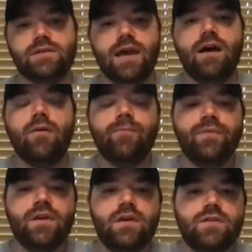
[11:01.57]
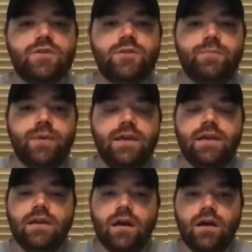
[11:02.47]
out
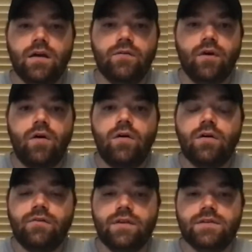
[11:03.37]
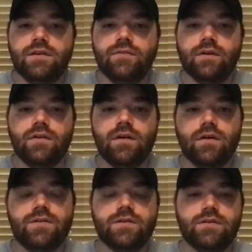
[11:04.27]
speaking of all of these different
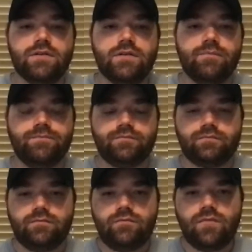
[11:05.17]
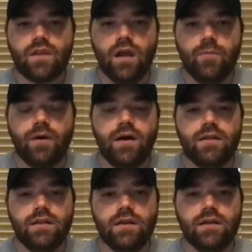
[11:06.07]
curses upon
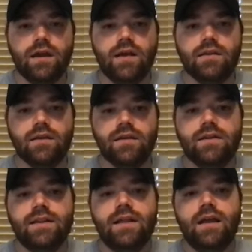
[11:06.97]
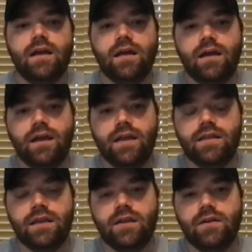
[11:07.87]
the ungodly.
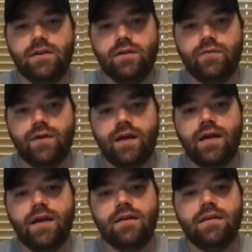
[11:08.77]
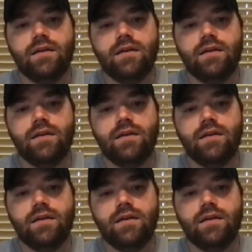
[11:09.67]
And then you find